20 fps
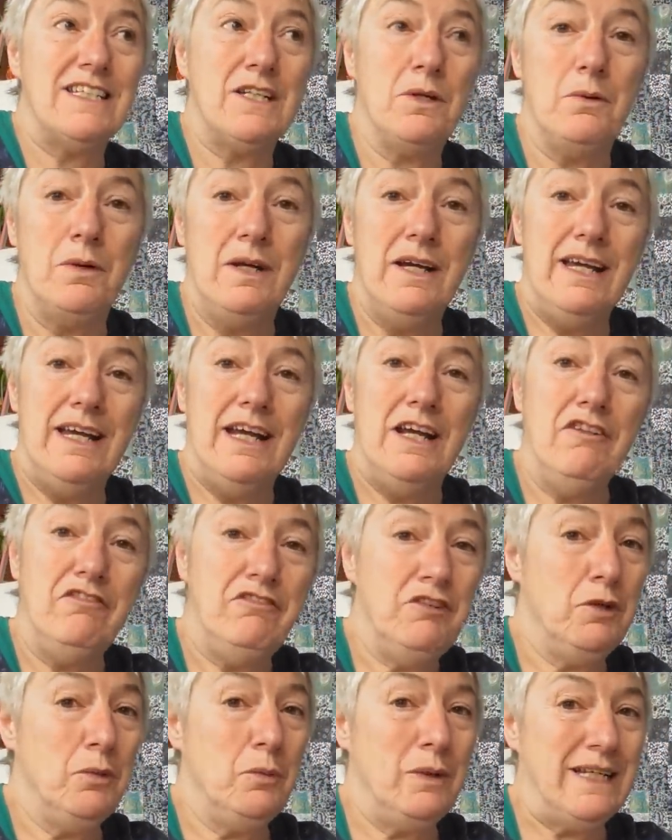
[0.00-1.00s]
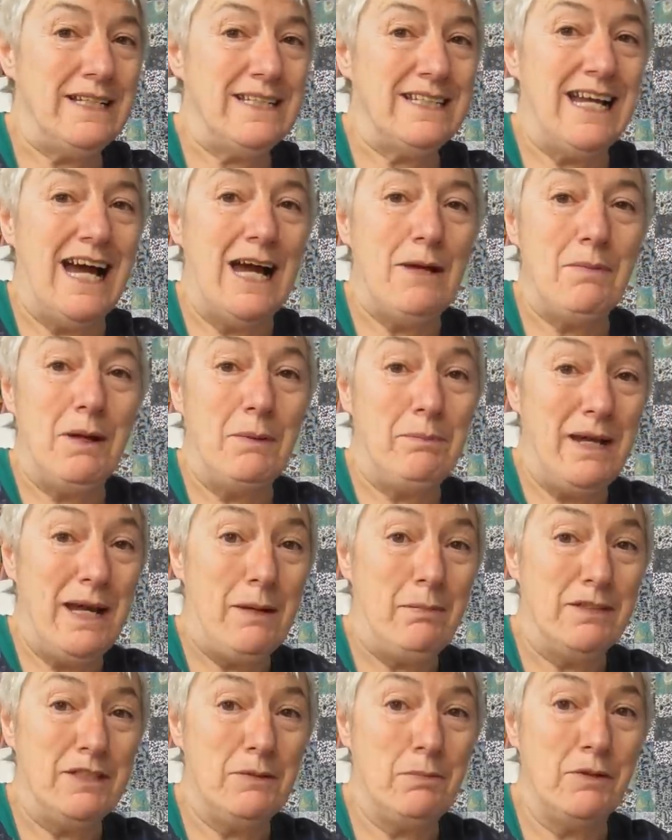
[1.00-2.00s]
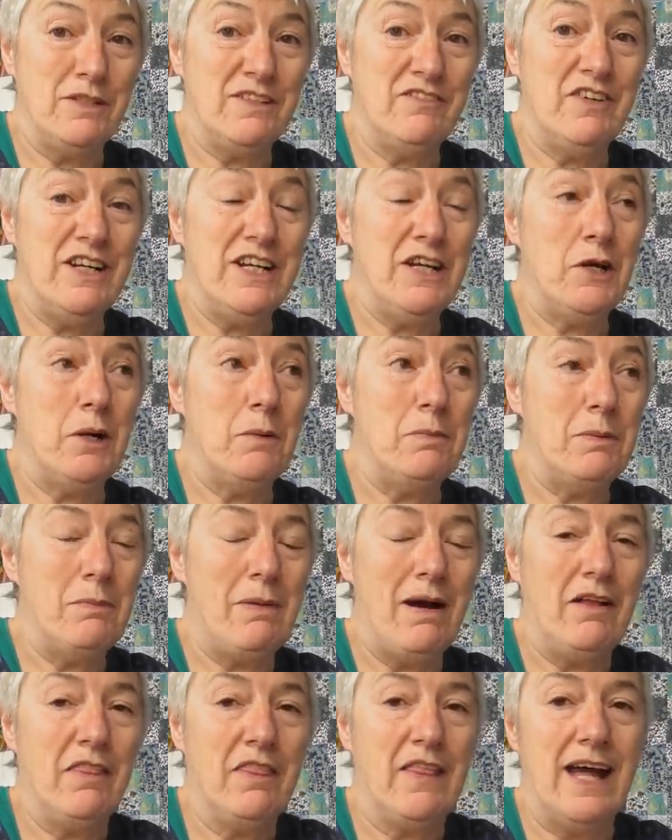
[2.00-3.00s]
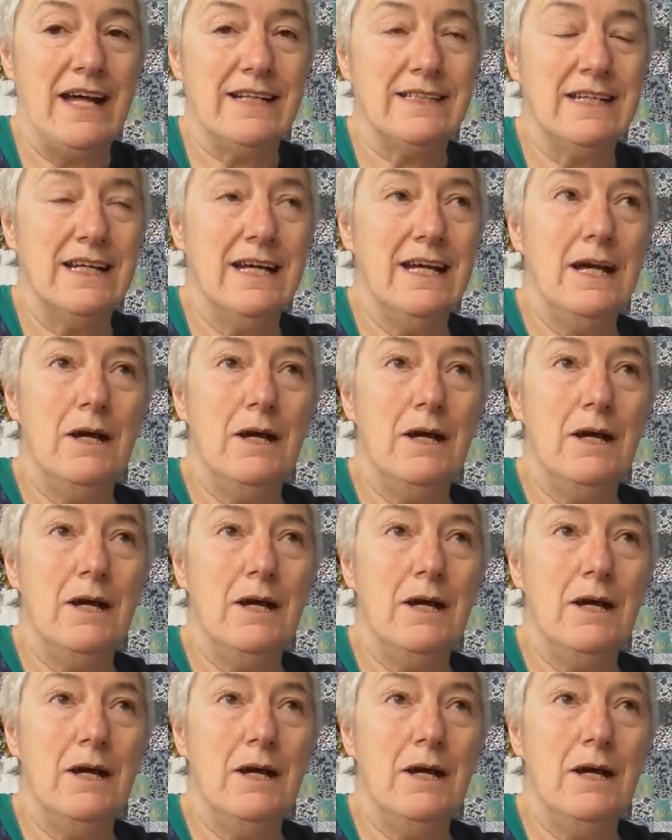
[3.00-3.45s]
So in a few weeks' time, I'll be able to put a video up about that.